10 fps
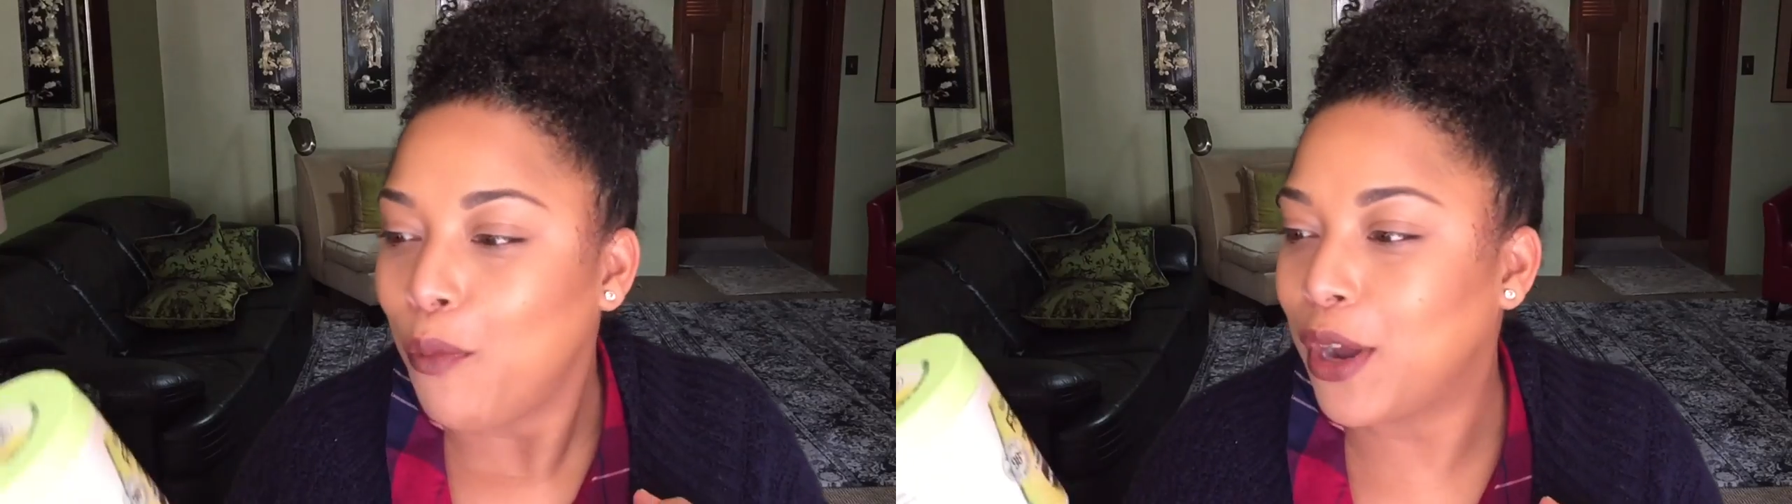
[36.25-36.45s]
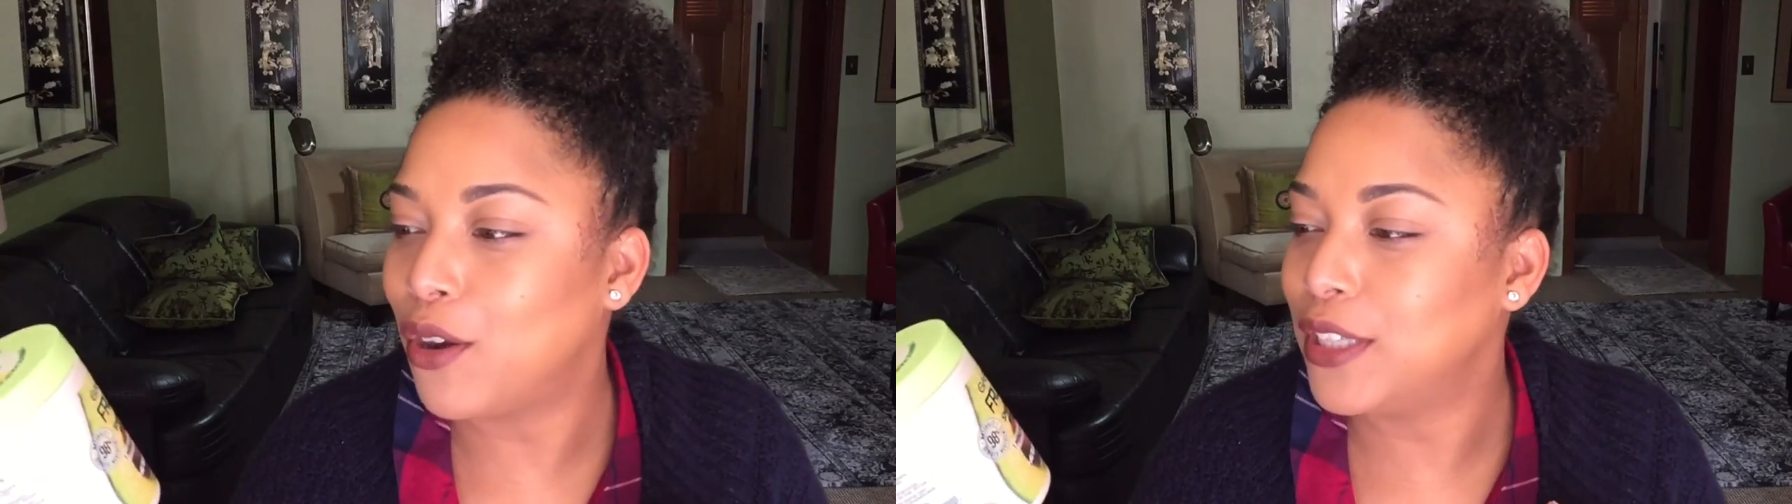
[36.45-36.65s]

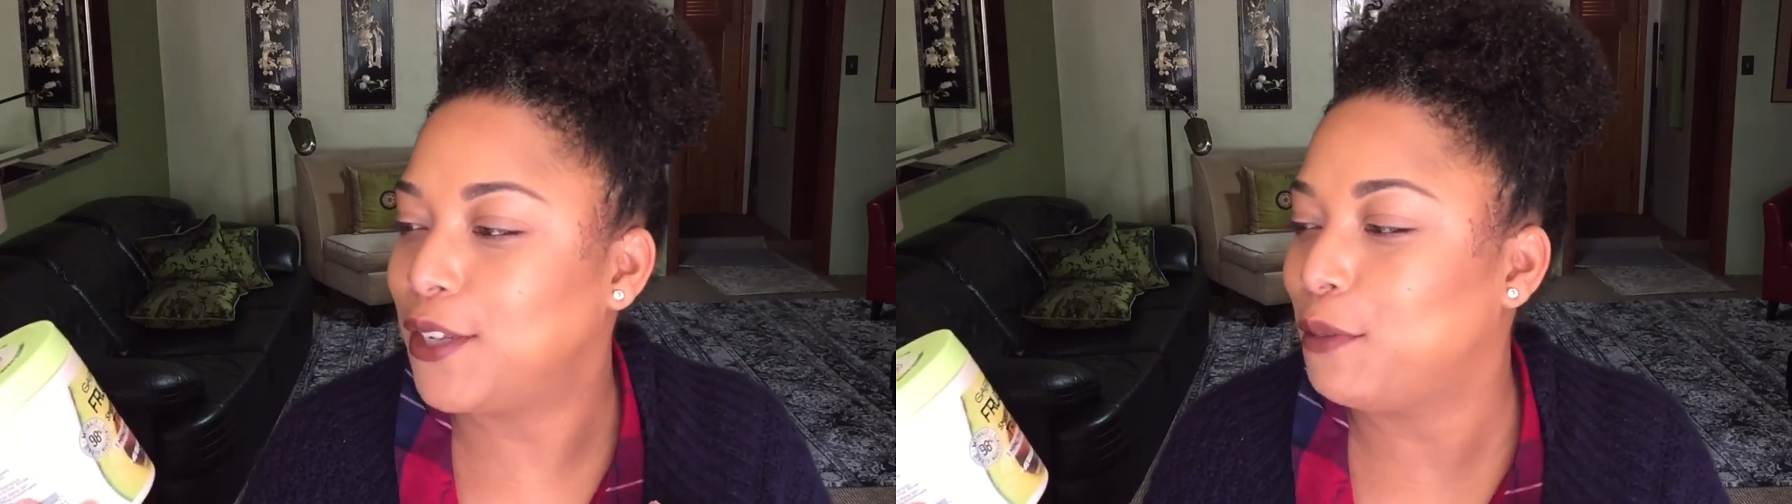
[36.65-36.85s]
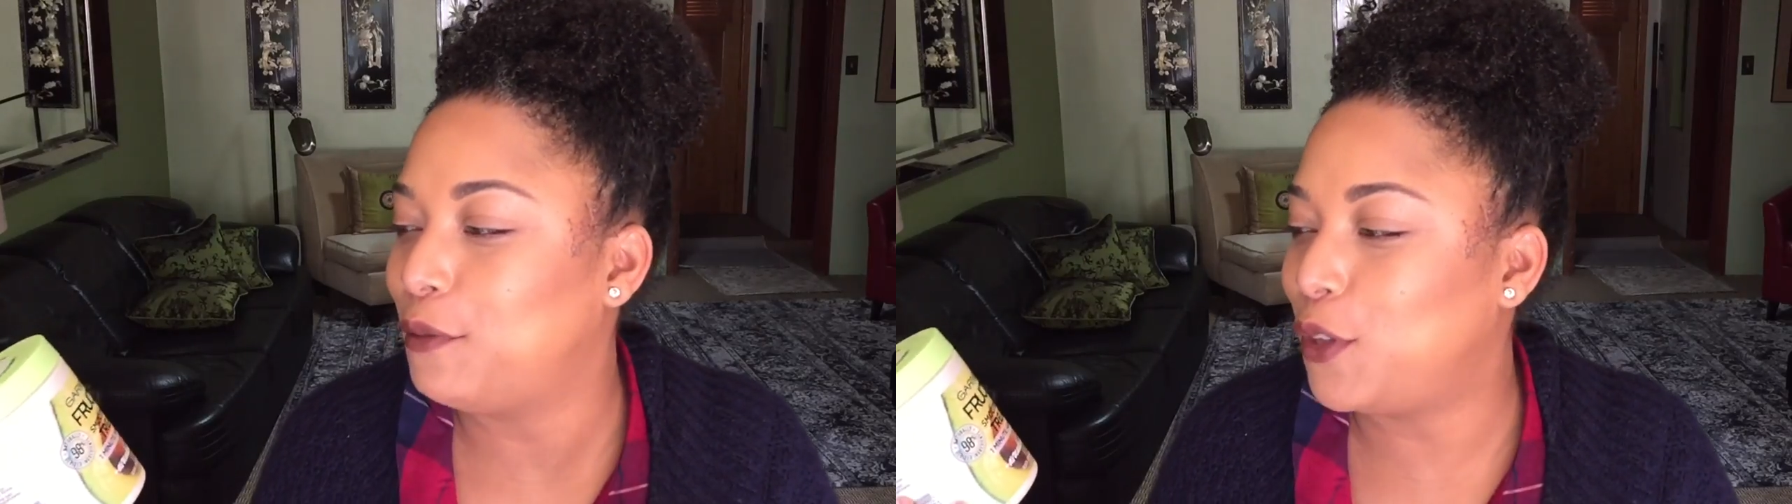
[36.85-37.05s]
we're going
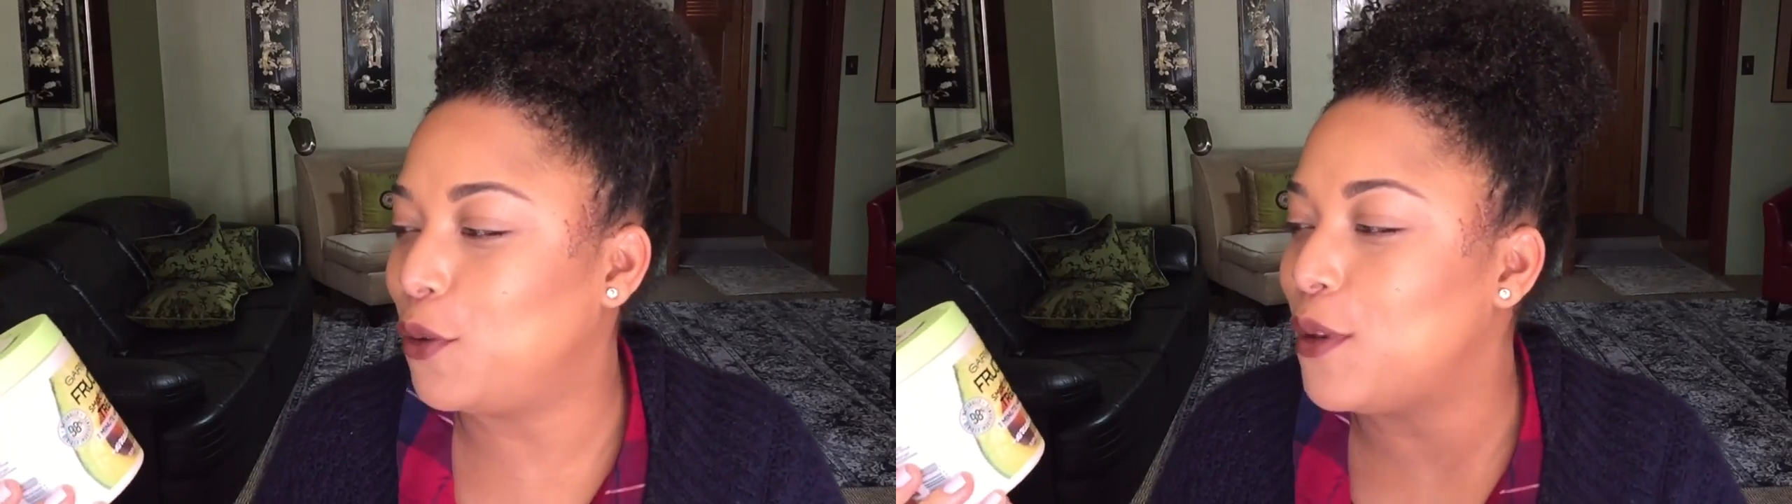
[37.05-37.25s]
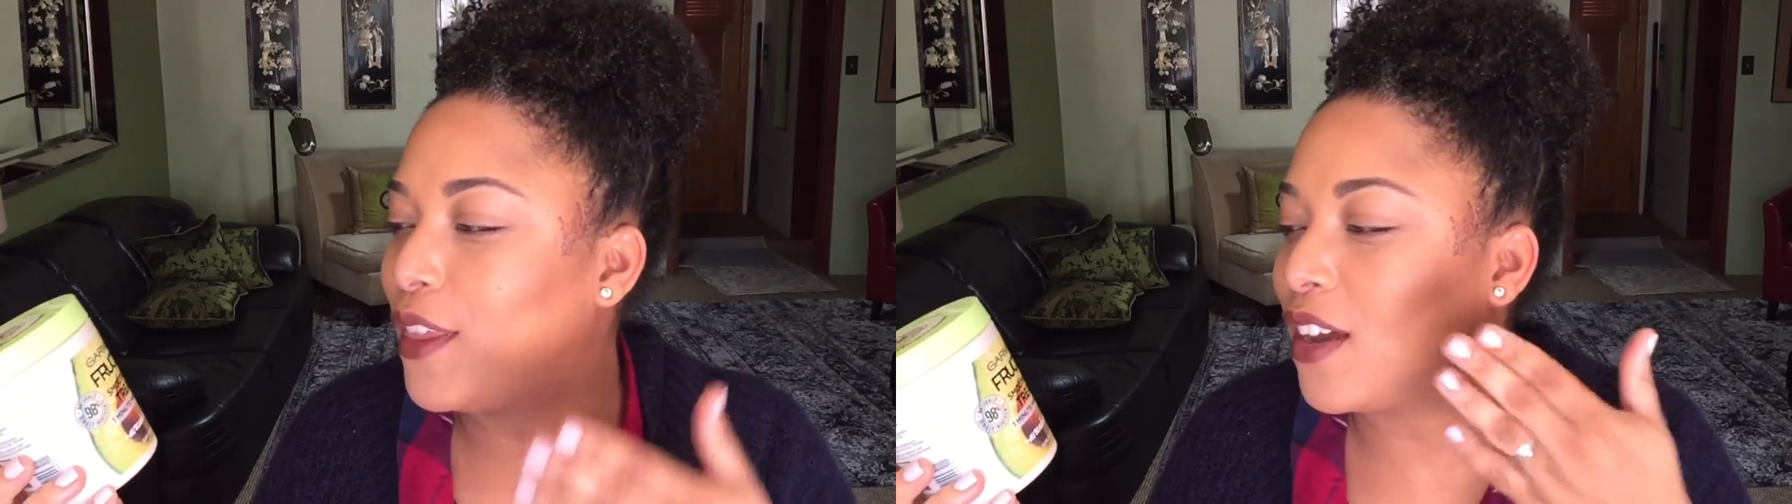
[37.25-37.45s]
to
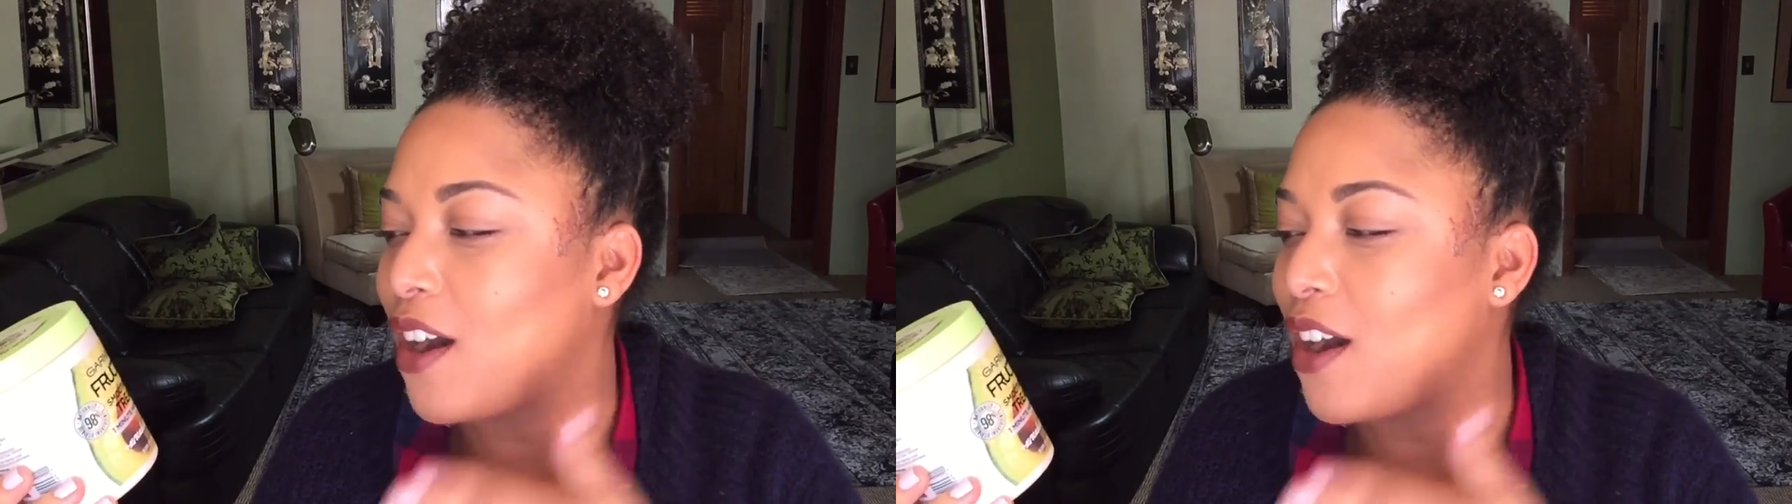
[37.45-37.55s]
review the